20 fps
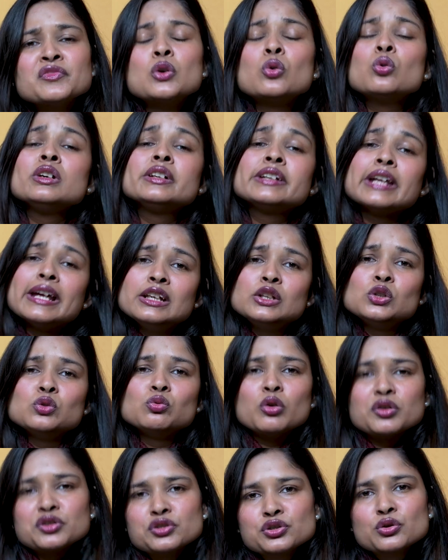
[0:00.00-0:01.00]
will tell you
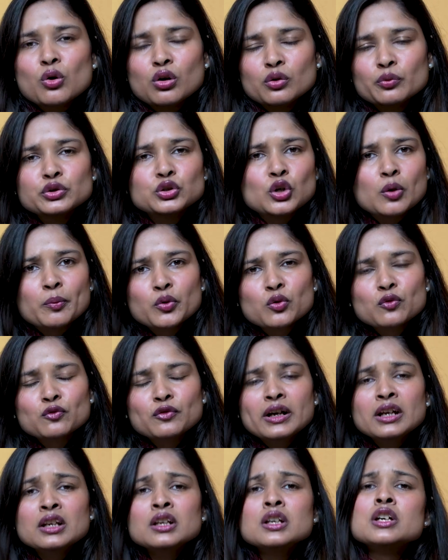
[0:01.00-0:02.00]
what's wrong with your
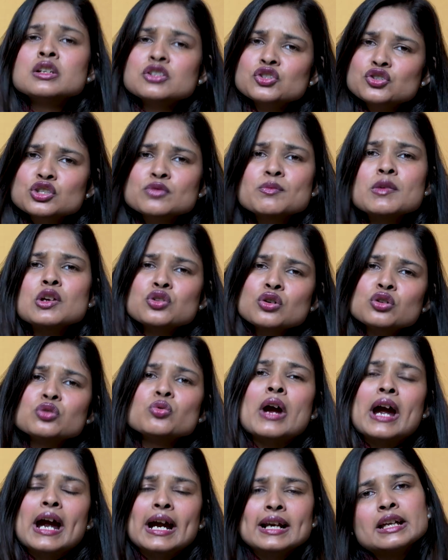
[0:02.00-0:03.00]
profile. Just make sure you
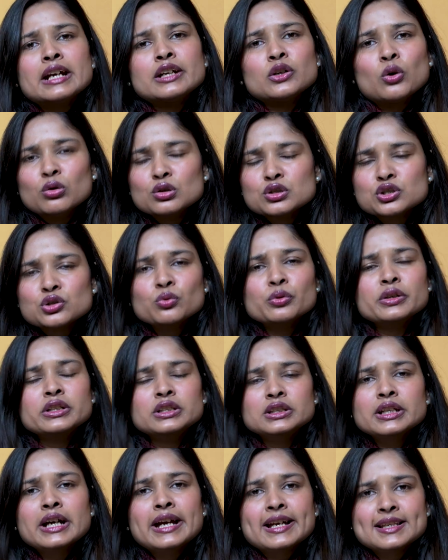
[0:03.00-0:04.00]
add that also in
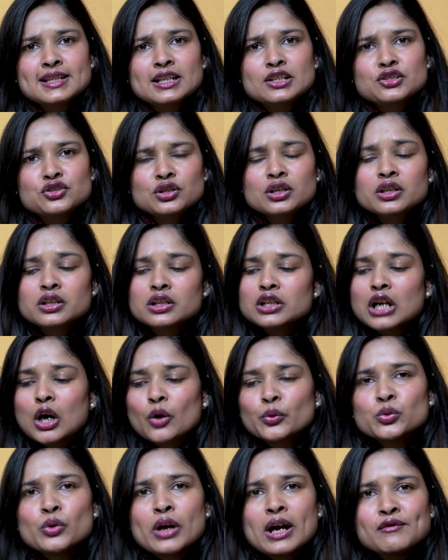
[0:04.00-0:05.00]
the Excel sheet. Now
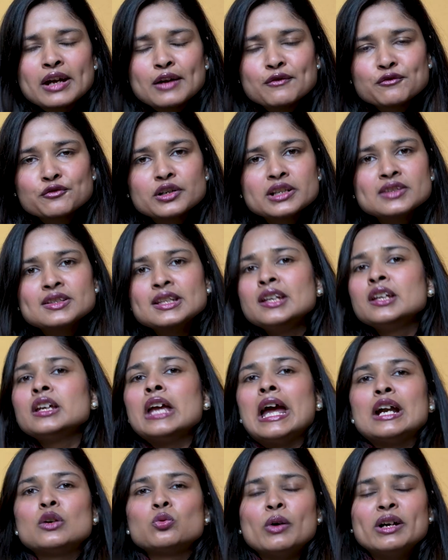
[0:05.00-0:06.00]
you have everything
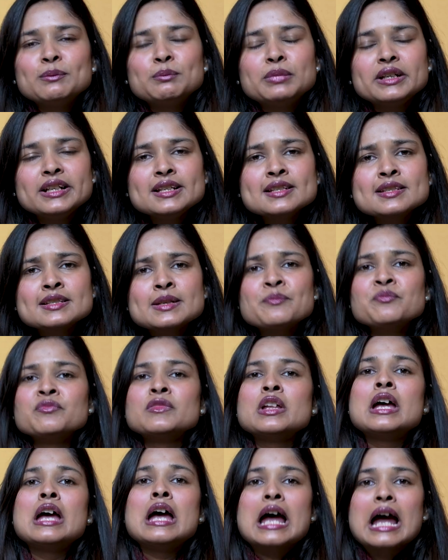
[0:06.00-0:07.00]
at one place,
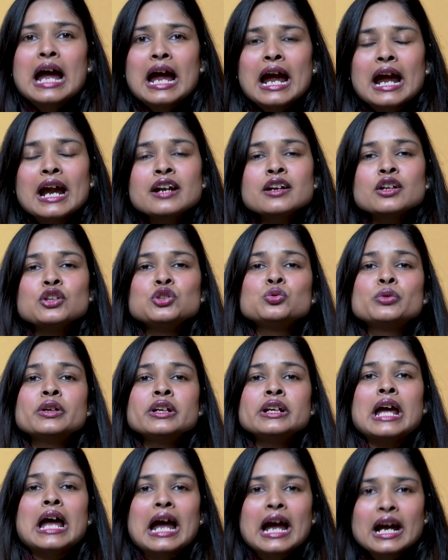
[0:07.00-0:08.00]
and you
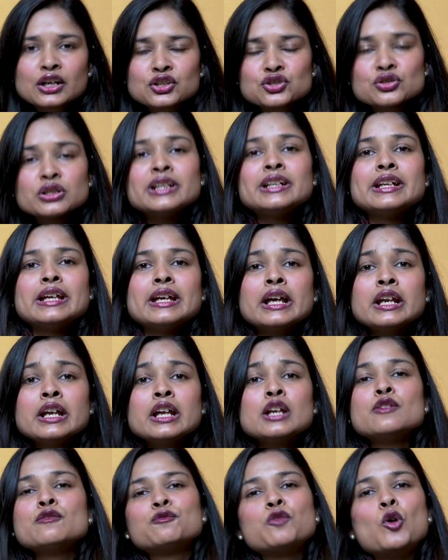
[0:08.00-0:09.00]
can actually take an
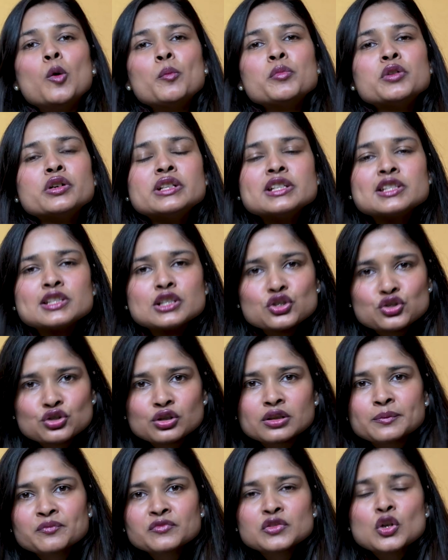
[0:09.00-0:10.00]
informed
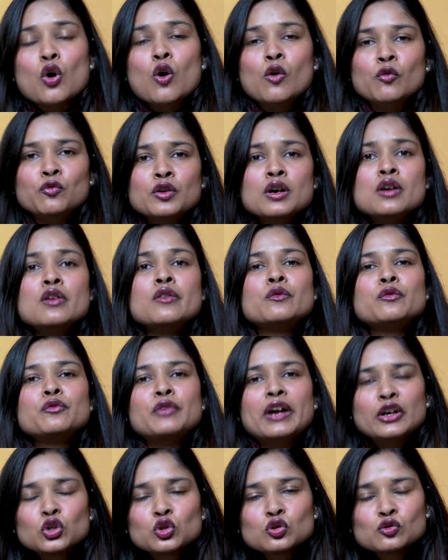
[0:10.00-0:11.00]
decision of
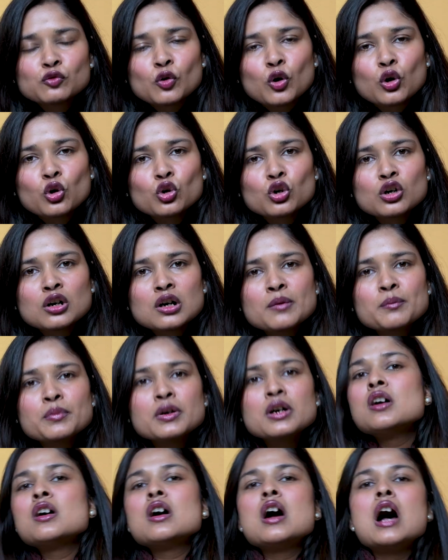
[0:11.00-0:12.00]
when to follow up,
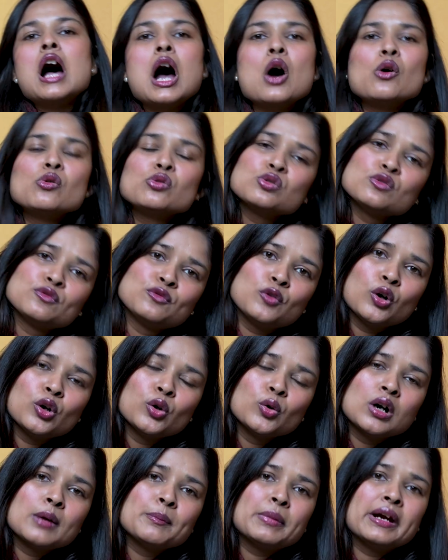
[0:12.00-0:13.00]
how to
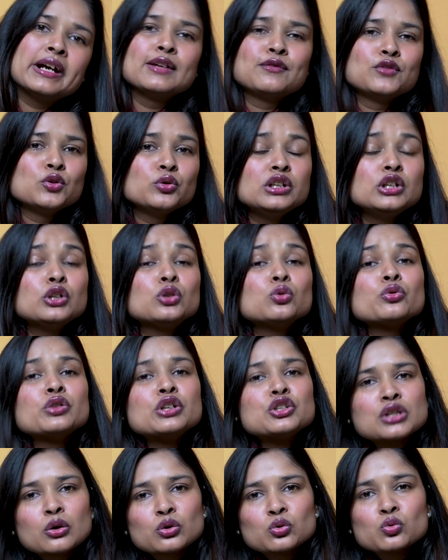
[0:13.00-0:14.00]
follow up, and if you need to
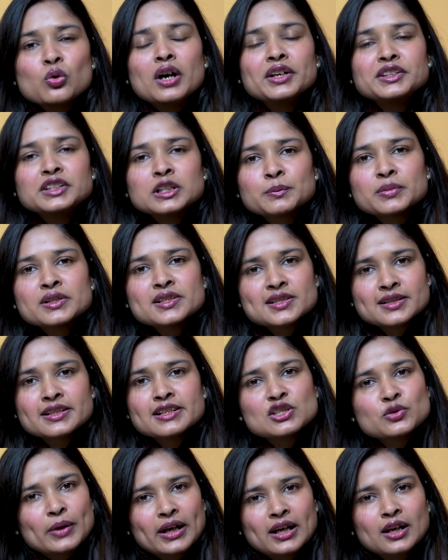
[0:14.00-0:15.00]
reach out to other person
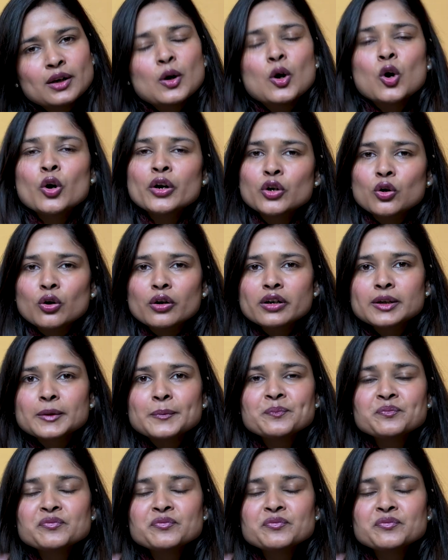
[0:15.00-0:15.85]
as well or not.